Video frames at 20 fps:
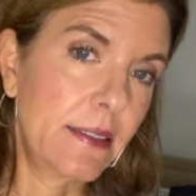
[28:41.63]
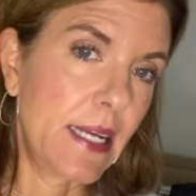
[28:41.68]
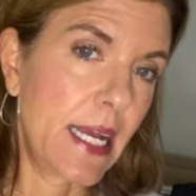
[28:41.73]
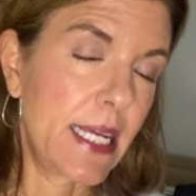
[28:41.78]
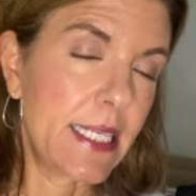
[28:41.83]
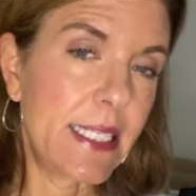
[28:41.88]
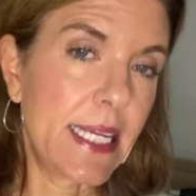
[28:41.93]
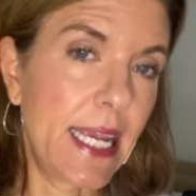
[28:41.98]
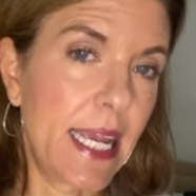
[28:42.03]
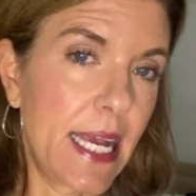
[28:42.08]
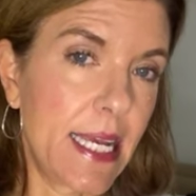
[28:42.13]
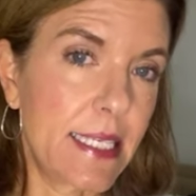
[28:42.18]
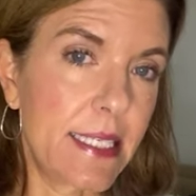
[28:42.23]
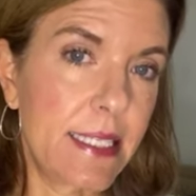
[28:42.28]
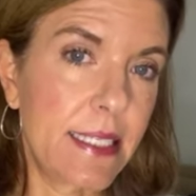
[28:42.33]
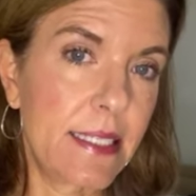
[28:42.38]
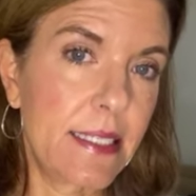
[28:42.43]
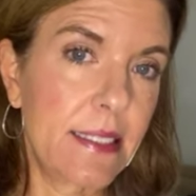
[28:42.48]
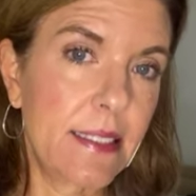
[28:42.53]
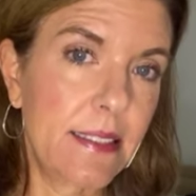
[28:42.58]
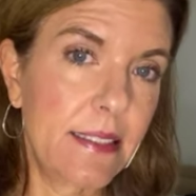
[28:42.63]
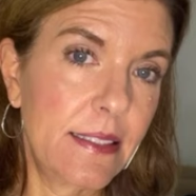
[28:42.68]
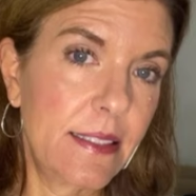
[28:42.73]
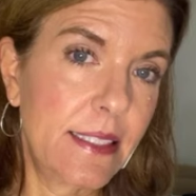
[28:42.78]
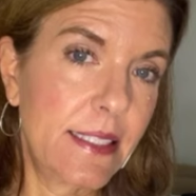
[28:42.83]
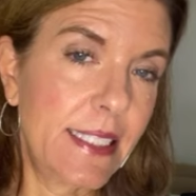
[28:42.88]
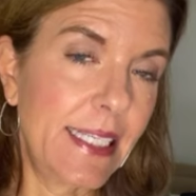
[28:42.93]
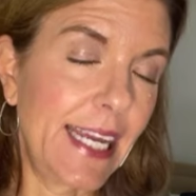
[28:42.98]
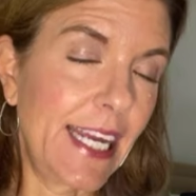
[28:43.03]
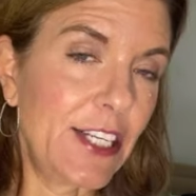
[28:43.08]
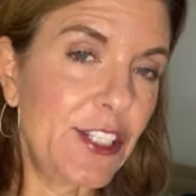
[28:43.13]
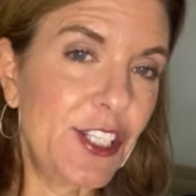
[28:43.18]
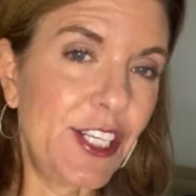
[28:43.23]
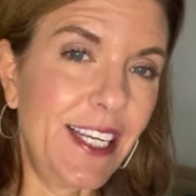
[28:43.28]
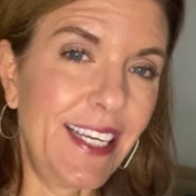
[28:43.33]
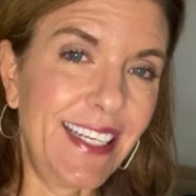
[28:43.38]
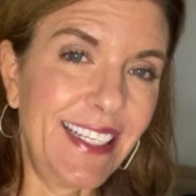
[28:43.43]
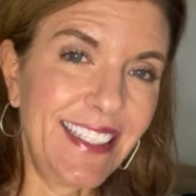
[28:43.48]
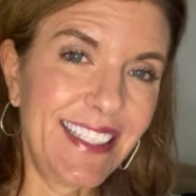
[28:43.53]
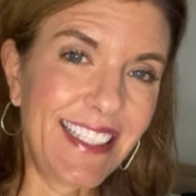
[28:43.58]
S A S C H
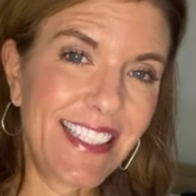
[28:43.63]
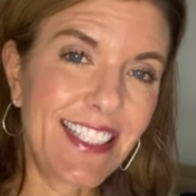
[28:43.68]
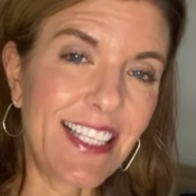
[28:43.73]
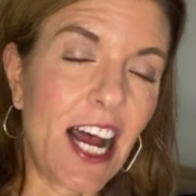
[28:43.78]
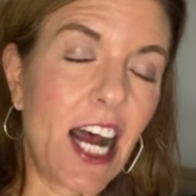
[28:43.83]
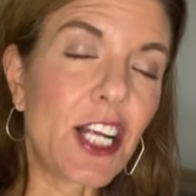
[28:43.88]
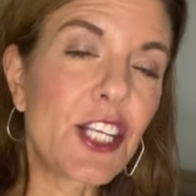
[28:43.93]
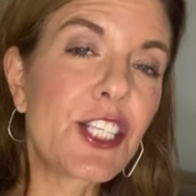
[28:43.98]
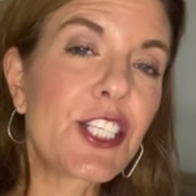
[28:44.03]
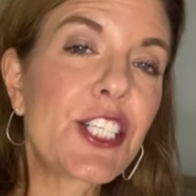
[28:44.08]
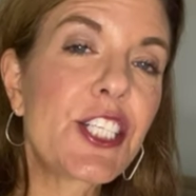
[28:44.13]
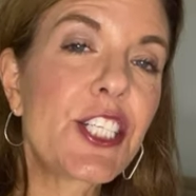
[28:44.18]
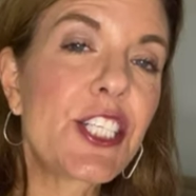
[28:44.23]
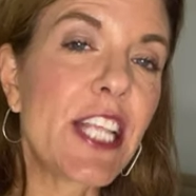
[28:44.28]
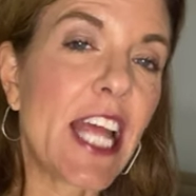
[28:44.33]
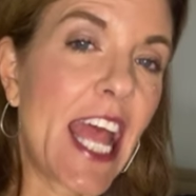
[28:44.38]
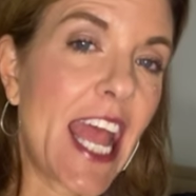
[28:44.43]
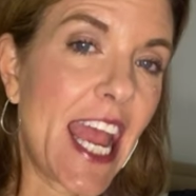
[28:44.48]
E Sachse.